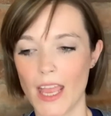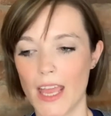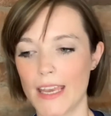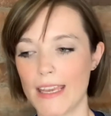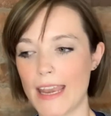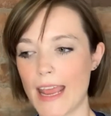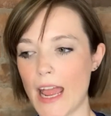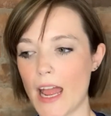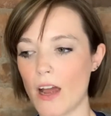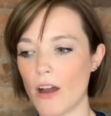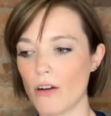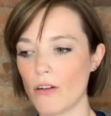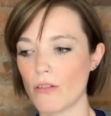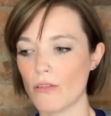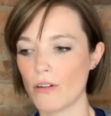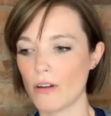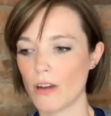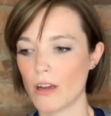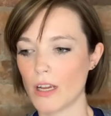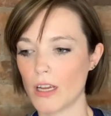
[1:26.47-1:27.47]

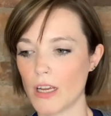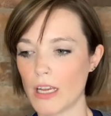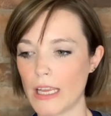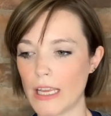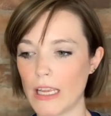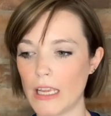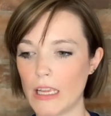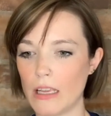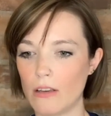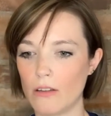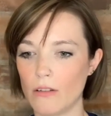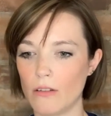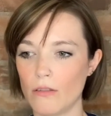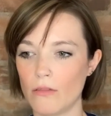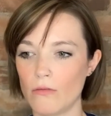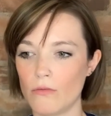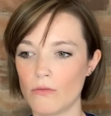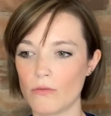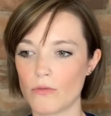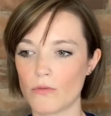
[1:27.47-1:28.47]
Now,
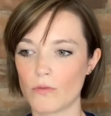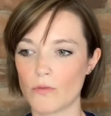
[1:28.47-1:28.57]
in